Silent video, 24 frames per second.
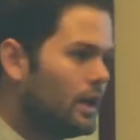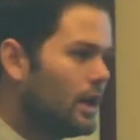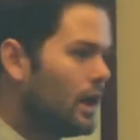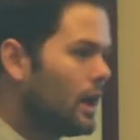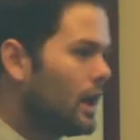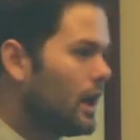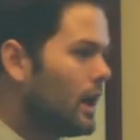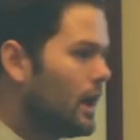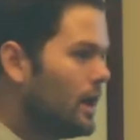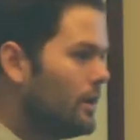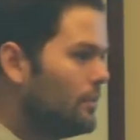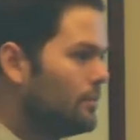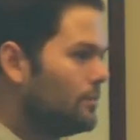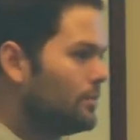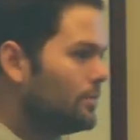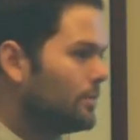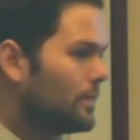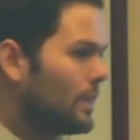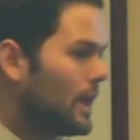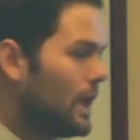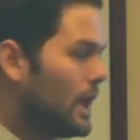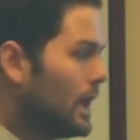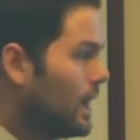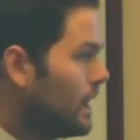
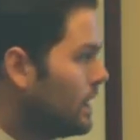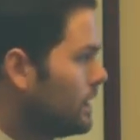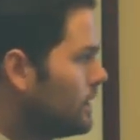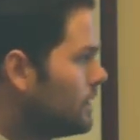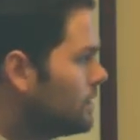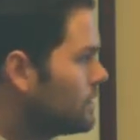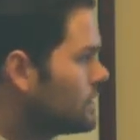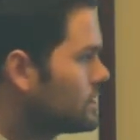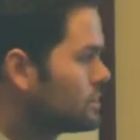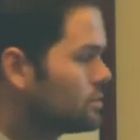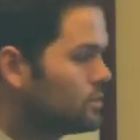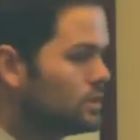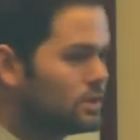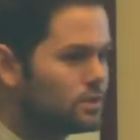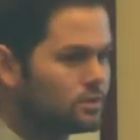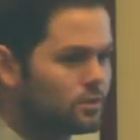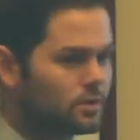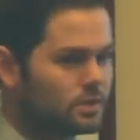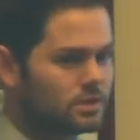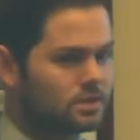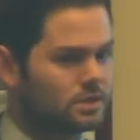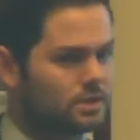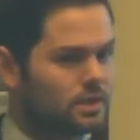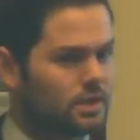And this
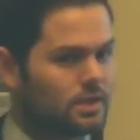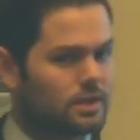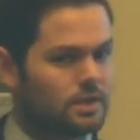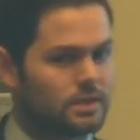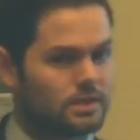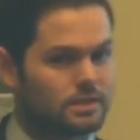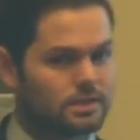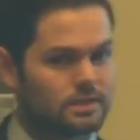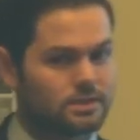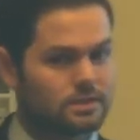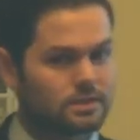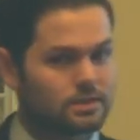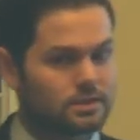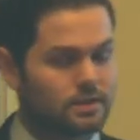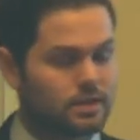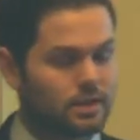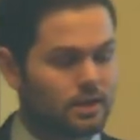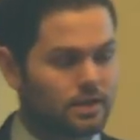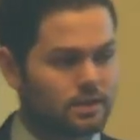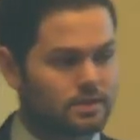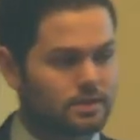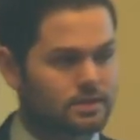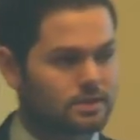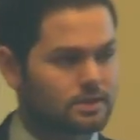resource
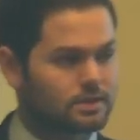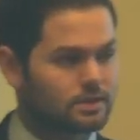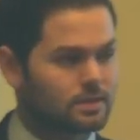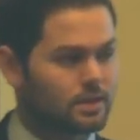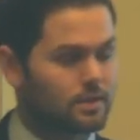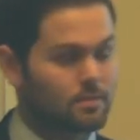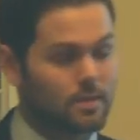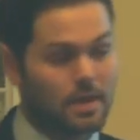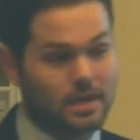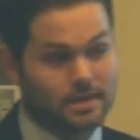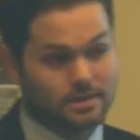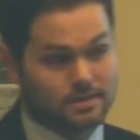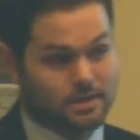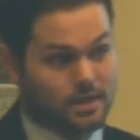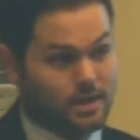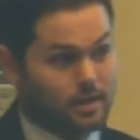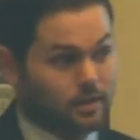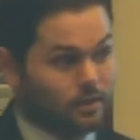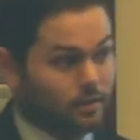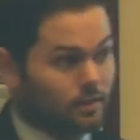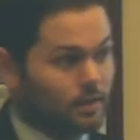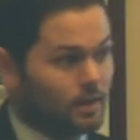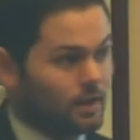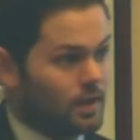it's
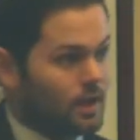amazing